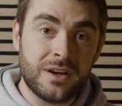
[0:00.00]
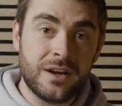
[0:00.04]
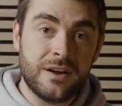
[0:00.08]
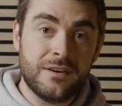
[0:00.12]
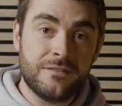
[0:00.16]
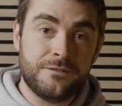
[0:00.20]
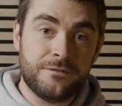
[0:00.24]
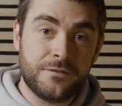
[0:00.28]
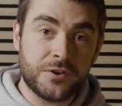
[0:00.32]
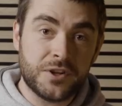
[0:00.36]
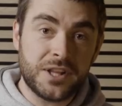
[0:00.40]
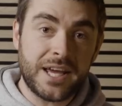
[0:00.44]

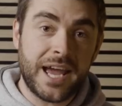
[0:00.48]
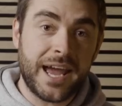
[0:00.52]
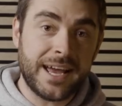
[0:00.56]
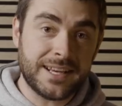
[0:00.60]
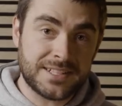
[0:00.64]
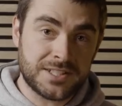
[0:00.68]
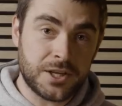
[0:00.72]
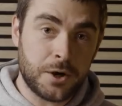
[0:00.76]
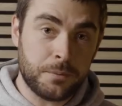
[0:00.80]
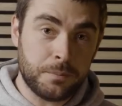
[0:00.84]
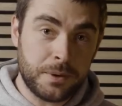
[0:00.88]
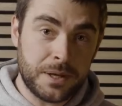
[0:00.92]
for the
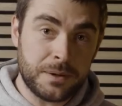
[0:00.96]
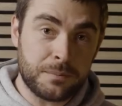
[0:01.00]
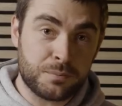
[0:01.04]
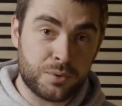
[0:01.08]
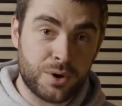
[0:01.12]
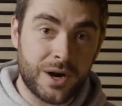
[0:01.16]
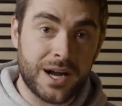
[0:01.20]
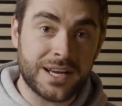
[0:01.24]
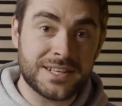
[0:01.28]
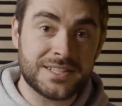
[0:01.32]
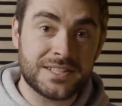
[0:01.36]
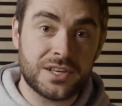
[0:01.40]
XRP
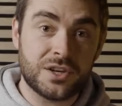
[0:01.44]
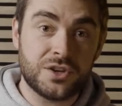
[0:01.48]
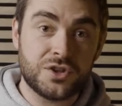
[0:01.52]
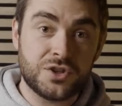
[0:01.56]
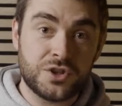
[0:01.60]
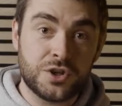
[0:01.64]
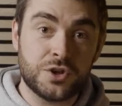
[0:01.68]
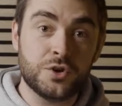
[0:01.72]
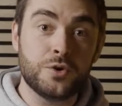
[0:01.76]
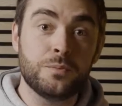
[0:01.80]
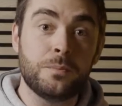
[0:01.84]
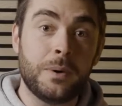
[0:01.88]
price
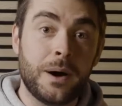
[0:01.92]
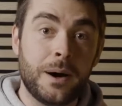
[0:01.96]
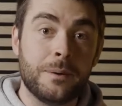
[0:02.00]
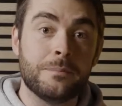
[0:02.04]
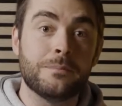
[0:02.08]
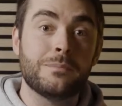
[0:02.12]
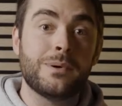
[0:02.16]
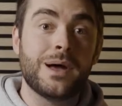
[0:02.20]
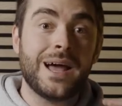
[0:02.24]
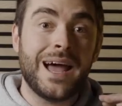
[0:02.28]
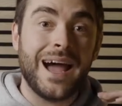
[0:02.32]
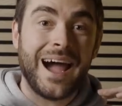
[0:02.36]
to
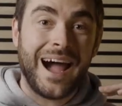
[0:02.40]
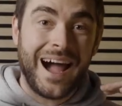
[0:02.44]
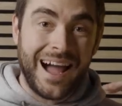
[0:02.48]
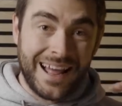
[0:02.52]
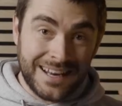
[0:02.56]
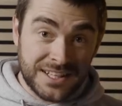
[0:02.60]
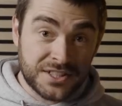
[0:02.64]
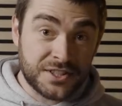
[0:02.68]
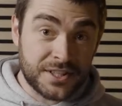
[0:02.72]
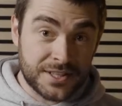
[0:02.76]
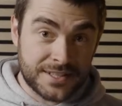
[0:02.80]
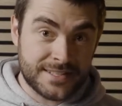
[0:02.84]
pump
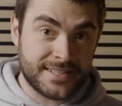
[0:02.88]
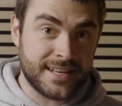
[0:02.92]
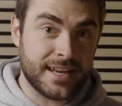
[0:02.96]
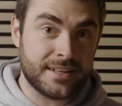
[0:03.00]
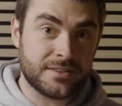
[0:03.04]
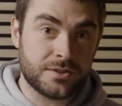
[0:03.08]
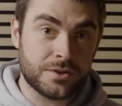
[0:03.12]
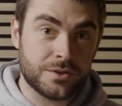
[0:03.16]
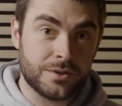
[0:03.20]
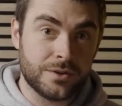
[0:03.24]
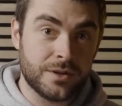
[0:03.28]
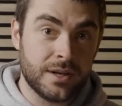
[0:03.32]
and to
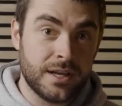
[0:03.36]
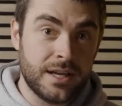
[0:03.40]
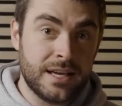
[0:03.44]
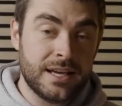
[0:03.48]
settle.